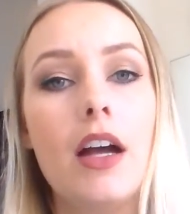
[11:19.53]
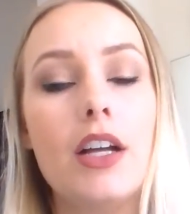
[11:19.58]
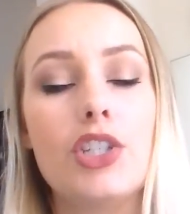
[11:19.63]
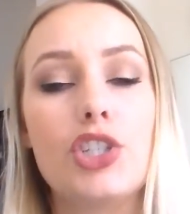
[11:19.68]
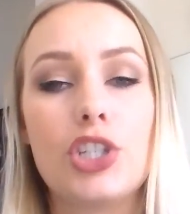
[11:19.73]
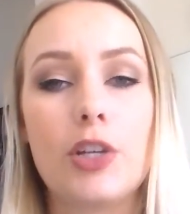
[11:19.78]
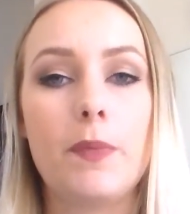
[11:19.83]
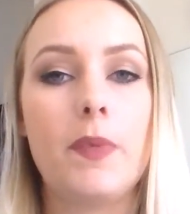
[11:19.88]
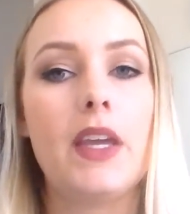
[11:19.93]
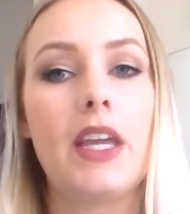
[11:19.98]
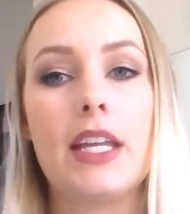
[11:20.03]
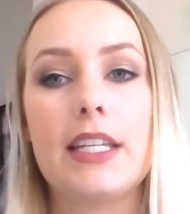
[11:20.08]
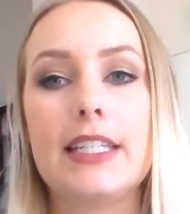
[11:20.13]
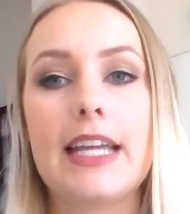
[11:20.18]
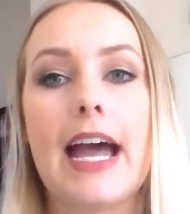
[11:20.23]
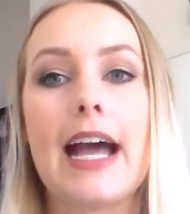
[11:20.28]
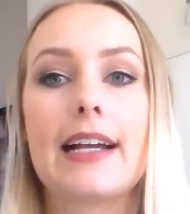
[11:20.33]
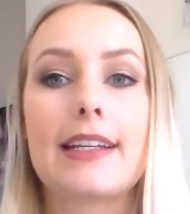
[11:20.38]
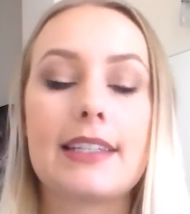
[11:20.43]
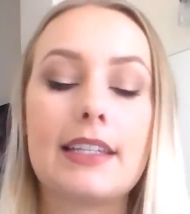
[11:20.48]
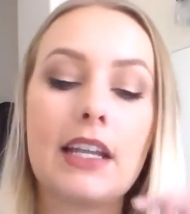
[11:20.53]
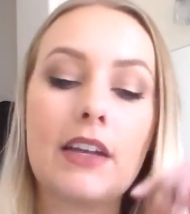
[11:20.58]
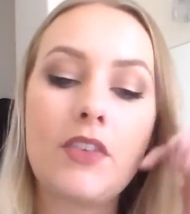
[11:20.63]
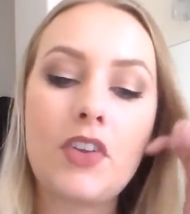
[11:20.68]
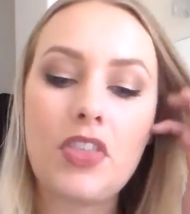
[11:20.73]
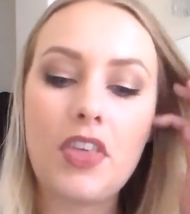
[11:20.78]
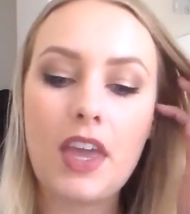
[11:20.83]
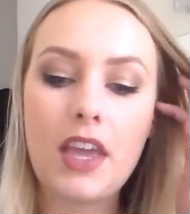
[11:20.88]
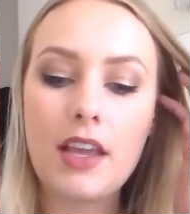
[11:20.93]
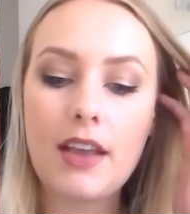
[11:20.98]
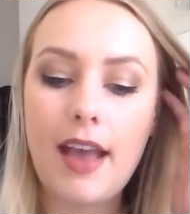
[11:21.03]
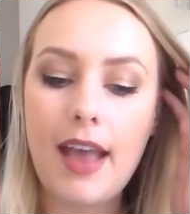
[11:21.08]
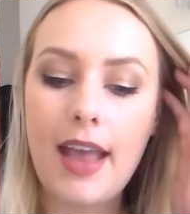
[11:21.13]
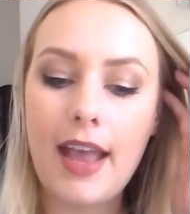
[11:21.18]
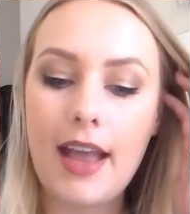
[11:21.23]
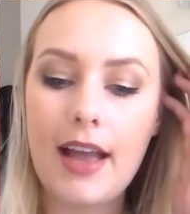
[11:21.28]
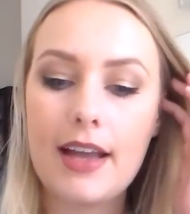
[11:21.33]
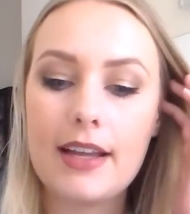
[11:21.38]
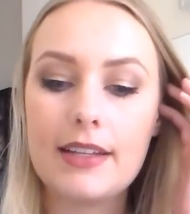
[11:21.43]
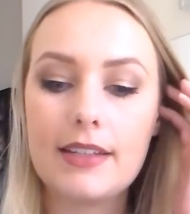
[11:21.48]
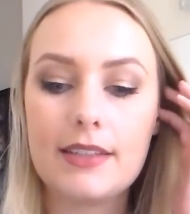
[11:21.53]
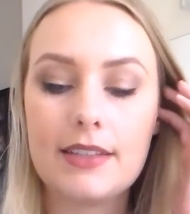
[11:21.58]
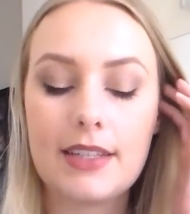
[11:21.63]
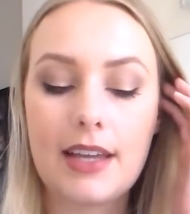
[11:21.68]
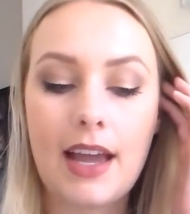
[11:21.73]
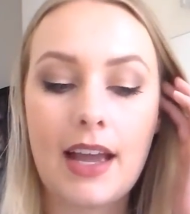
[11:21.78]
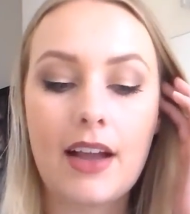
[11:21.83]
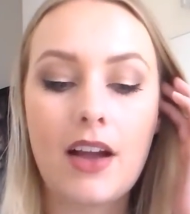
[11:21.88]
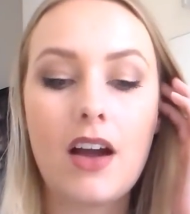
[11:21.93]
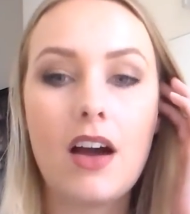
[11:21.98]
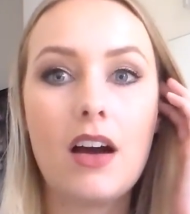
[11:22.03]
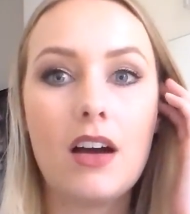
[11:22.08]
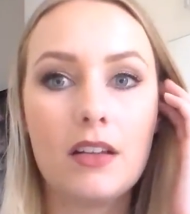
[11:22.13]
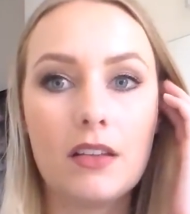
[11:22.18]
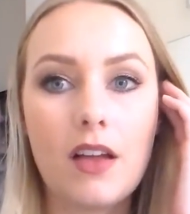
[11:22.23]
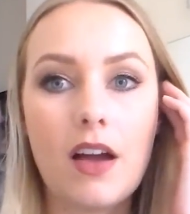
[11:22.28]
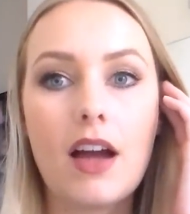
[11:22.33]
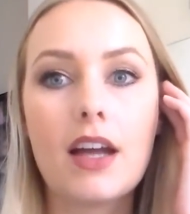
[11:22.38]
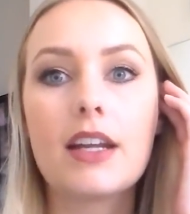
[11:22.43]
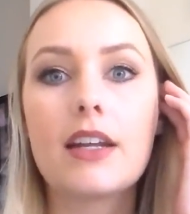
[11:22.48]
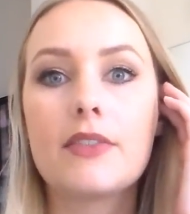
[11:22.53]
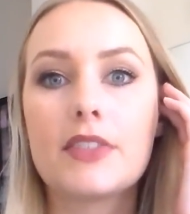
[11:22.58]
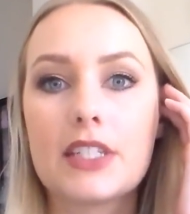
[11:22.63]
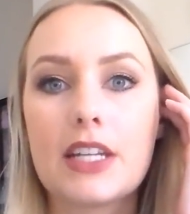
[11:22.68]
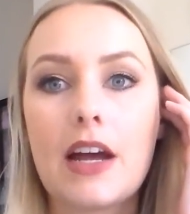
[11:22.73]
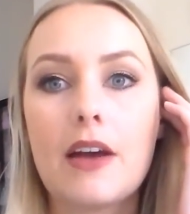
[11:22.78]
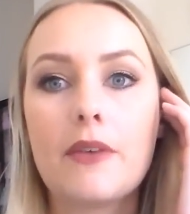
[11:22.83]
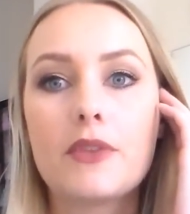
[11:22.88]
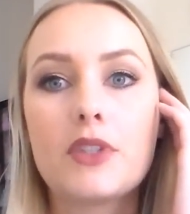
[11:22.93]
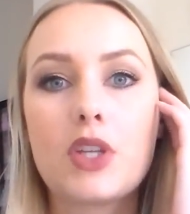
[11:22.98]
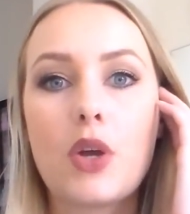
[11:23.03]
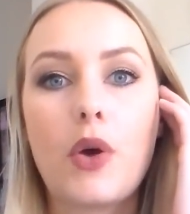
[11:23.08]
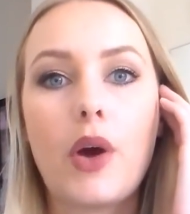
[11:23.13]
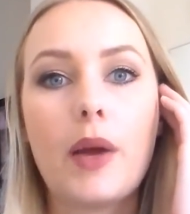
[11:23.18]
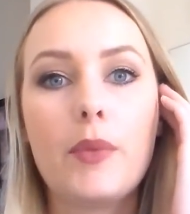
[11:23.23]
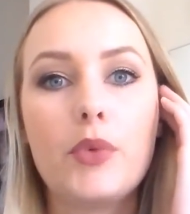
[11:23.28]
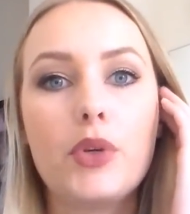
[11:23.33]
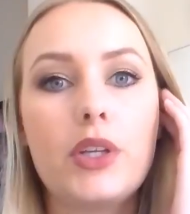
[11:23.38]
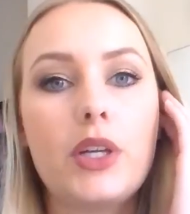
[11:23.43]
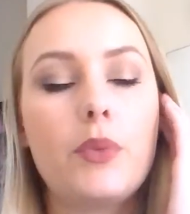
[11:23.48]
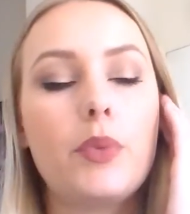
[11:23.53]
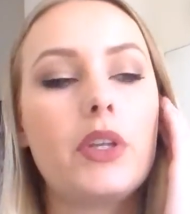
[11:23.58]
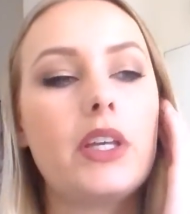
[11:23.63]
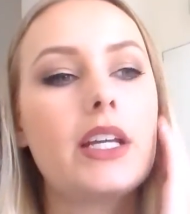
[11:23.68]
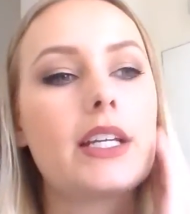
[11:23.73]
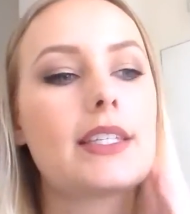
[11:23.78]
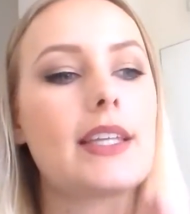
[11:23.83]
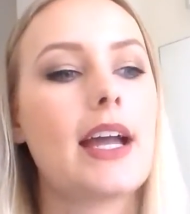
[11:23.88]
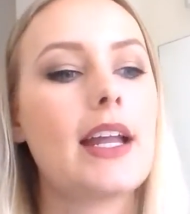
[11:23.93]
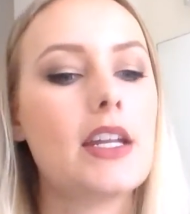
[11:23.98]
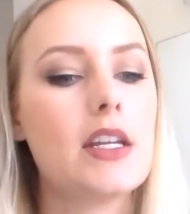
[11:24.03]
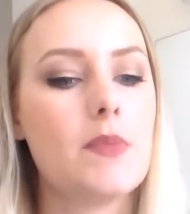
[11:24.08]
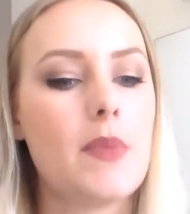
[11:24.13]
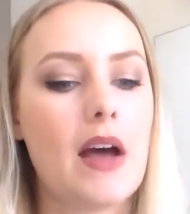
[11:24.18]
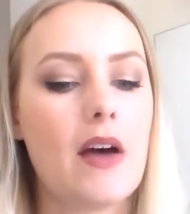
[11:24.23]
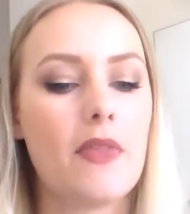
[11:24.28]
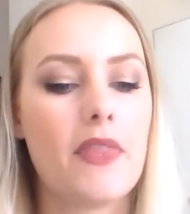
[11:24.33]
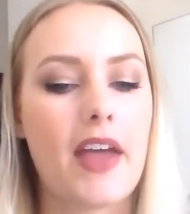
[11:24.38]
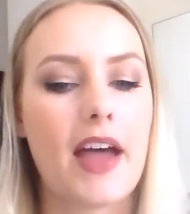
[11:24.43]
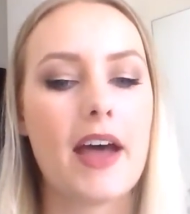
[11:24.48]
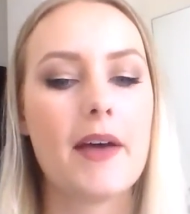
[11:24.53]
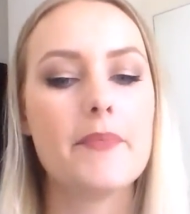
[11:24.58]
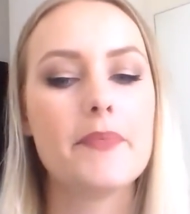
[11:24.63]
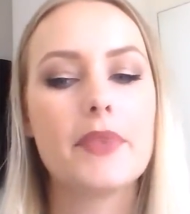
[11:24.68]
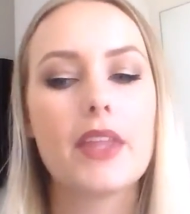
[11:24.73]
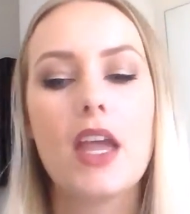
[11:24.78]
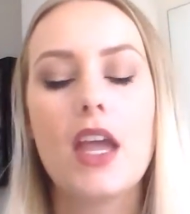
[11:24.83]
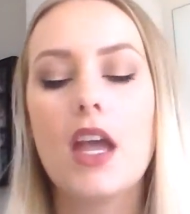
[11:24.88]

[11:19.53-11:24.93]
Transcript: shipping and tax and everything, and I got a lot of stuff, so I'm really, really excited about that.